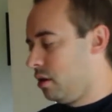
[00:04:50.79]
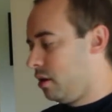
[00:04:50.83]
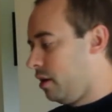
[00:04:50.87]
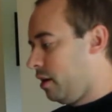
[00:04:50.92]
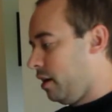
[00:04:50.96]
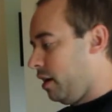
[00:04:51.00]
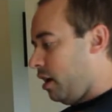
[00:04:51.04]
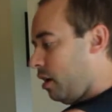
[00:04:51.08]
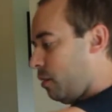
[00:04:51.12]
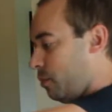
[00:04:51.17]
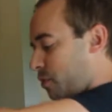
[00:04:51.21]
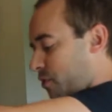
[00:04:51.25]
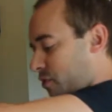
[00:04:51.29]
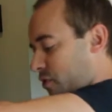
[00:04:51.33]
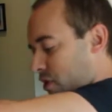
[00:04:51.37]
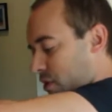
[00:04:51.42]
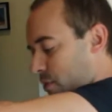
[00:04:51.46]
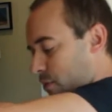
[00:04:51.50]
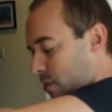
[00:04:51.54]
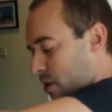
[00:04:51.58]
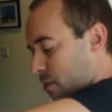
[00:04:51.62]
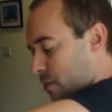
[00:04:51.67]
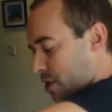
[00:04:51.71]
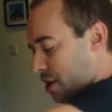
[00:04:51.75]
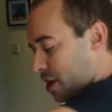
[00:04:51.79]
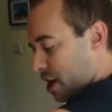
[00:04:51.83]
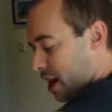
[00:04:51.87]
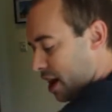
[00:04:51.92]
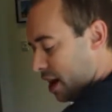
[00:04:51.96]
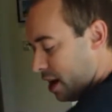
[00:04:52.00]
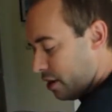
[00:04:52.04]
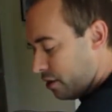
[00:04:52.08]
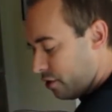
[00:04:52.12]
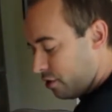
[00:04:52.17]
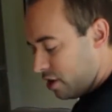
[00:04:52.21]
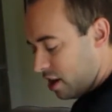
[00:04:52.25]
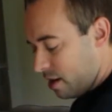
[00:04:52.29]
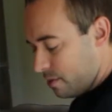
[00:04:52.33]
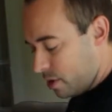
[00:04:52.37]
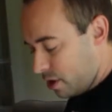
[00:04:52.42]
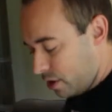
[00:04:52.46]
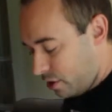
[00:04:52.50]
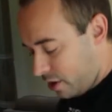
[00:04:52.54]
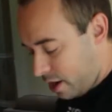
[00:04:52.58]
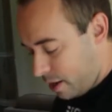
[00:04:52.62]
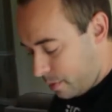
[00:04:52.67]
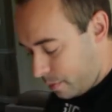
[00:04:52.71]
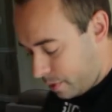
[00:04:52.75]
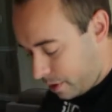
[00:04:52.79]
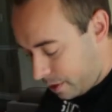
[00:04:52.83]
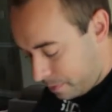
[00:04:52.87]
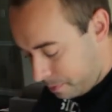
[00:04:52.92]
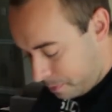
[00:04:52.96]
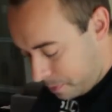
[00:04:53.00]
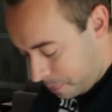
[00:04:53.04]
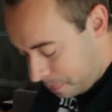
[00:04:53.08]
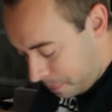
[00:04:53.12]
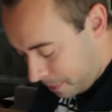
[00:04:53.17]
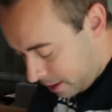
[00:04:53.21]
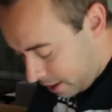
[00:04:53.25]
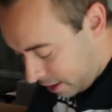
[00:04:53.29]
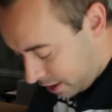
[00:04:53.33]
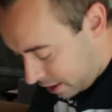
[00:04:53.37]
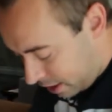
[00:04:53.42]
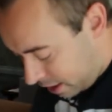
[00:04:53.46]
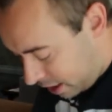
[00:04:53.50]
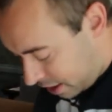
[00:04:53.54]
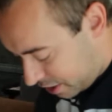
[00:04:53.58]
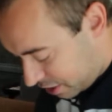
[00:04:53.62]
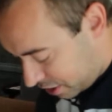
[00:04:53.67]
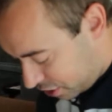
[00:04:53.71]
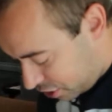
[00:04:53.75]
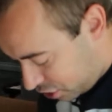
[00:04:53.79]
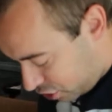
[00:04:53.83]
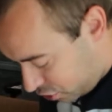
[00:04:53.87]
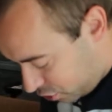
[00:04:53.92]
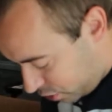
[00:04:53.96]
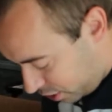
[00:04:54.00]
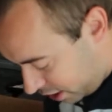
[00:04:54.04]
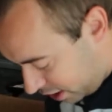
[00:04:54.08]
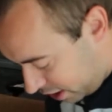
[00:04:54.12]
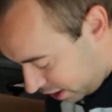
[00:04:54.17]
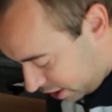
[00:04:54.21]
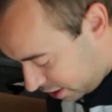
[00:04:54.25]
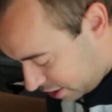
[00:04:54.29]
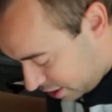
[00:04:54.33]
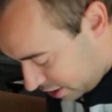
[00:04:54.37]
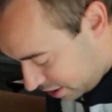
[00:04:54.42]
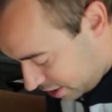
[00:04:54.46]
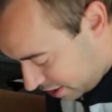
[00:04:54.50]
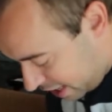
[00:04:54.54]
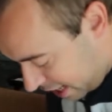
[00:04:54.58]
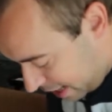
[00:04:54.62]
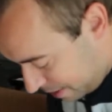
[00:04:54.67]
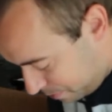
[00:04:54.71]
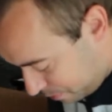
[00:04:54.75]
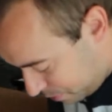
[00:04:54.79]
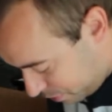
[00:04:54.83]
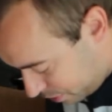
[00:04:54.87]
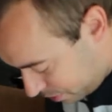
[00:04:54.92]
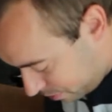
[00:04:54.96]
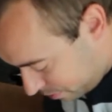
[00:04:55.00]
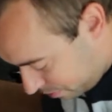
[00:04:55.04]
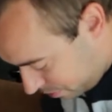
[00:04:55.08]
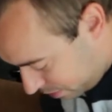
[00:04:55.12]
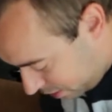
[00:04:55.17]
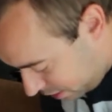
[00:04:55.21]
help from mom and dad or grandma and grandpa, because it's tricky to tape them